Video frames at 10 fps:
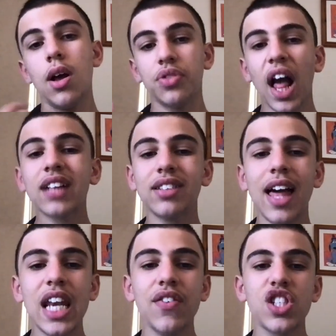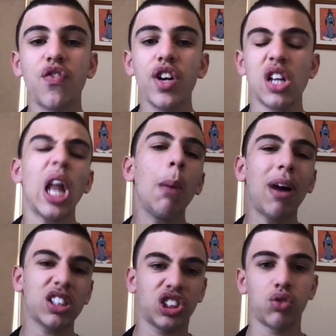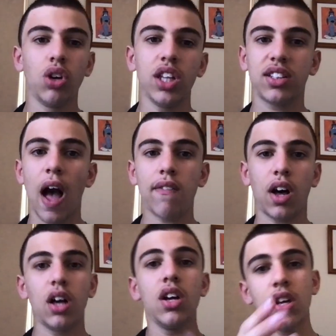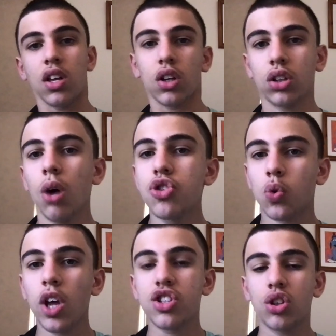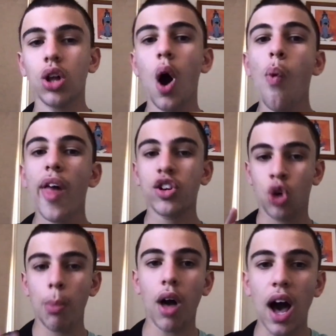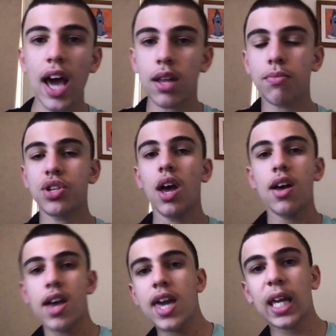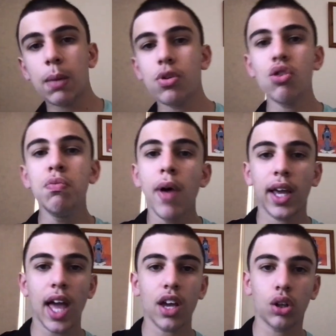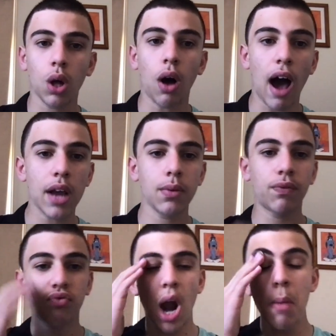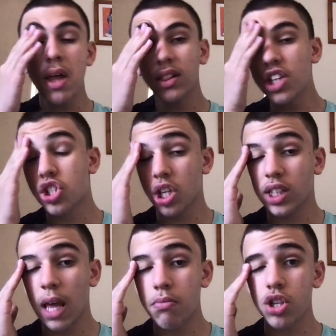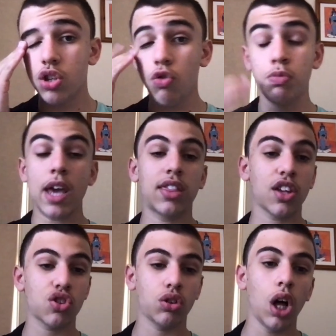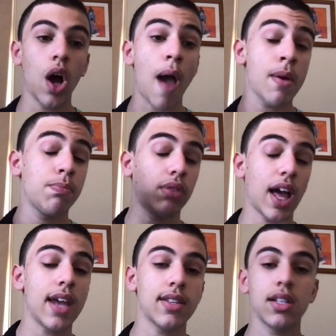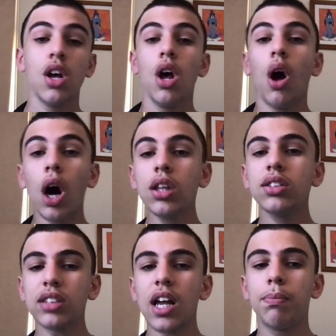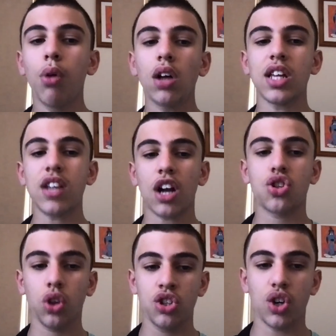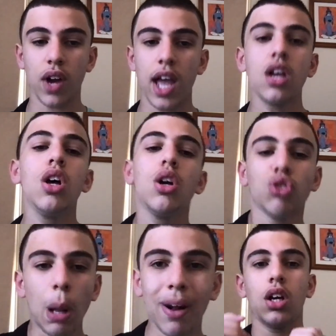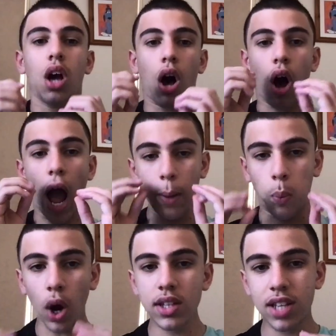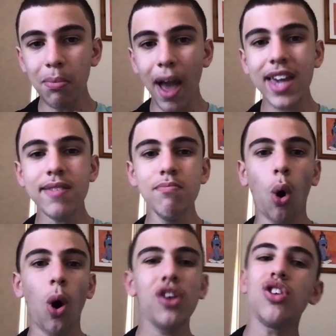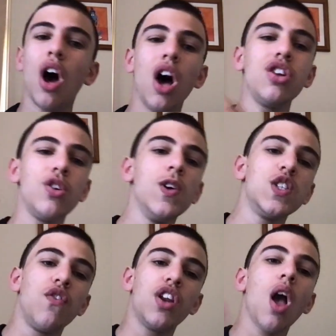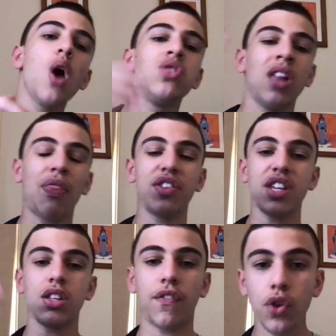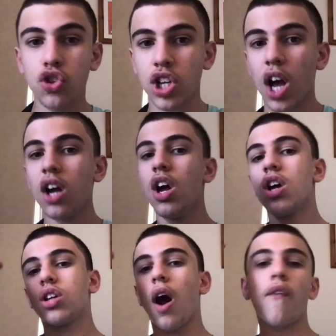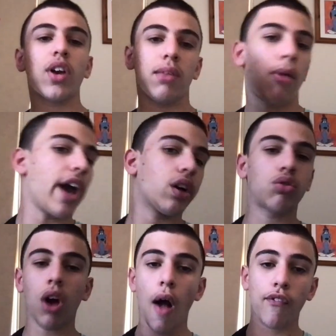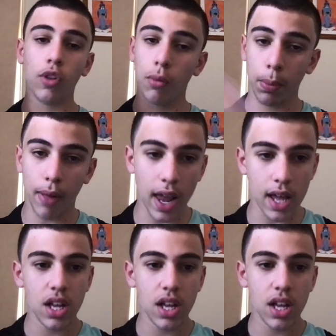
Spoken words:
That's the end of this video. Not much to really cover. Glow squids glow, they drop items. It can be used to make a glow item frame, and lichen can be used to make things glow and be placed on the side of blocks and naturally generate. Not much. I want to make more nerd news videos like this in the future, covering like Minecraft, Littlebigplanet,